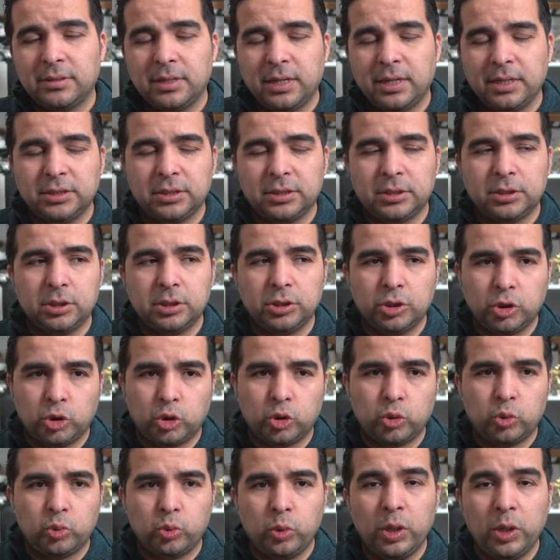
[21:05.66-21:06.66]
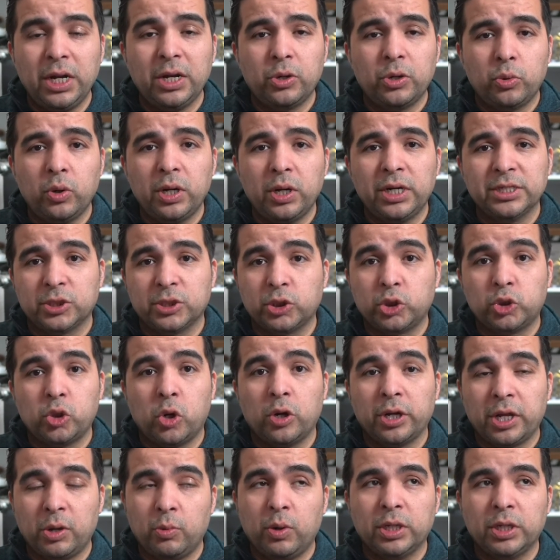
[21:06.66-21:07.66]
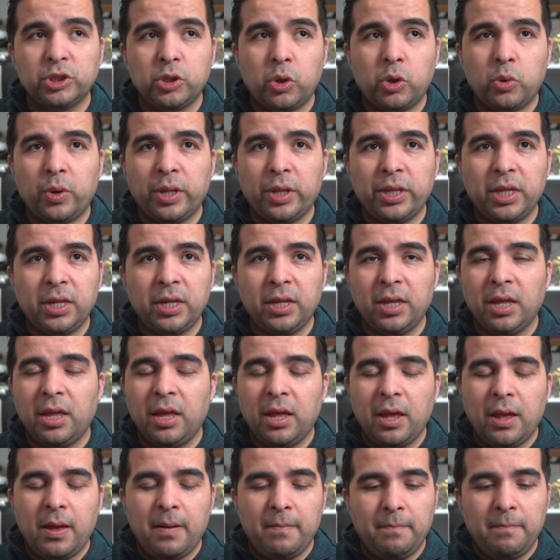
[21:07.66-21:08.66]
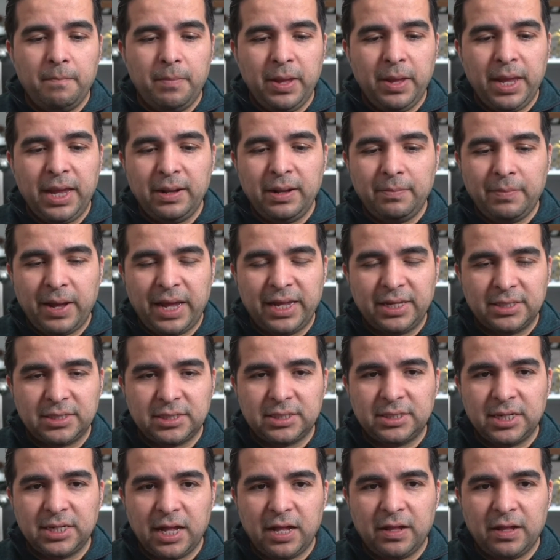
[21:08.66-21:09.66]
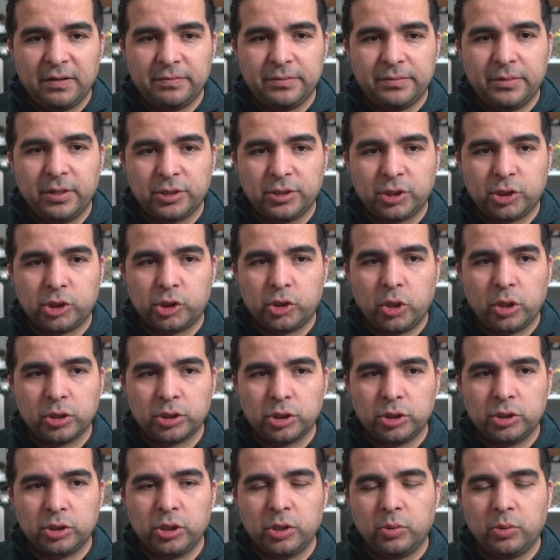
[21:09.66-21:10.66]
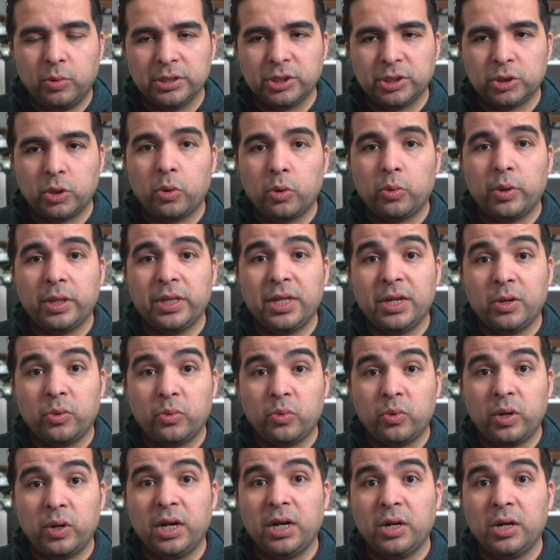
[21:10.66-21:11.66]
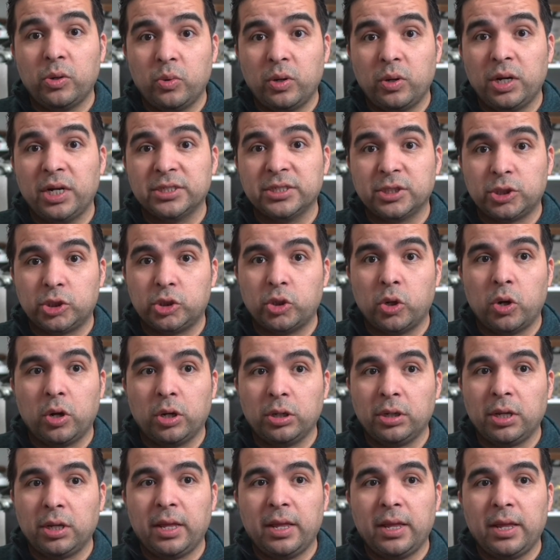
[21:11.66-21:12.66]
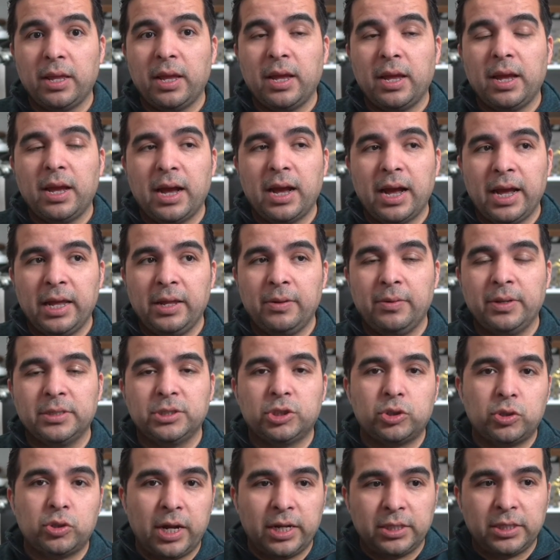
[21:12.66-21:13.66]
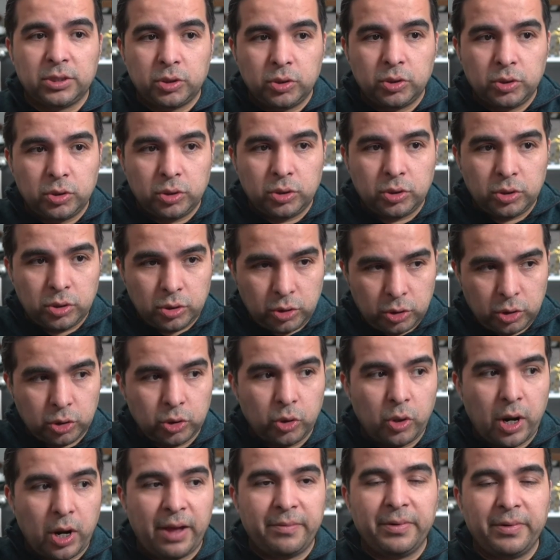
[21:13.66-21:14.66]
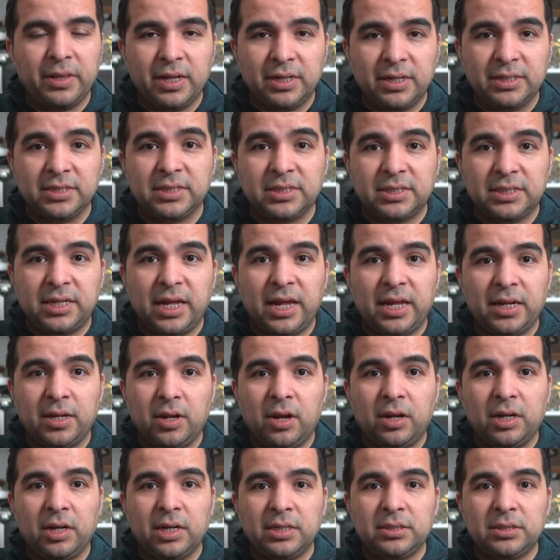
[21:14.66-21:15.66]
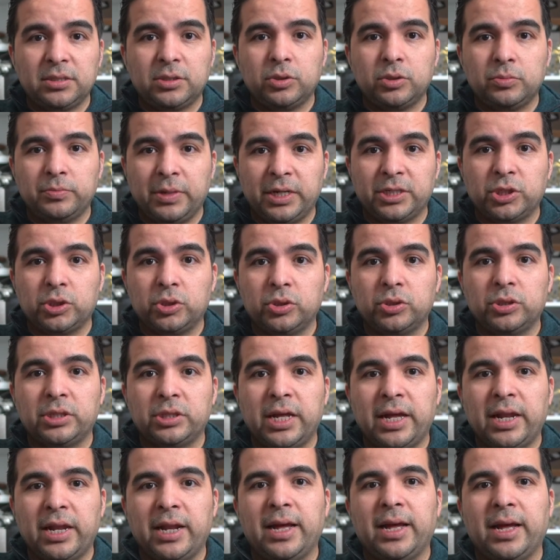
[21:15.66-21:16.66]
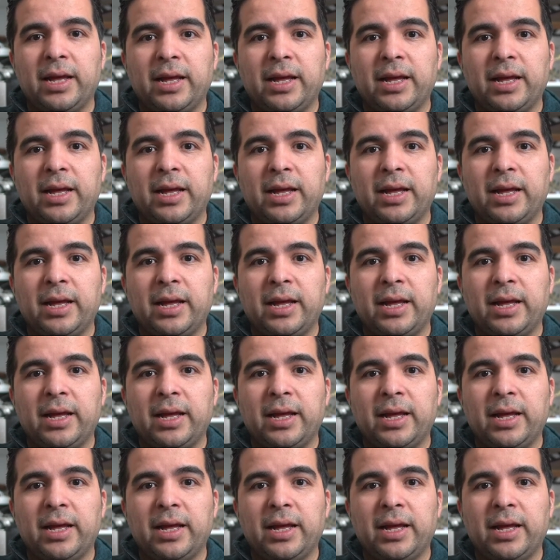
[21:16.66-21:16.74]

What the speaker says: It's really strong. It was already, being by itself, the structure, it was already really strong. I even tried to grab it and stand on it to make sure that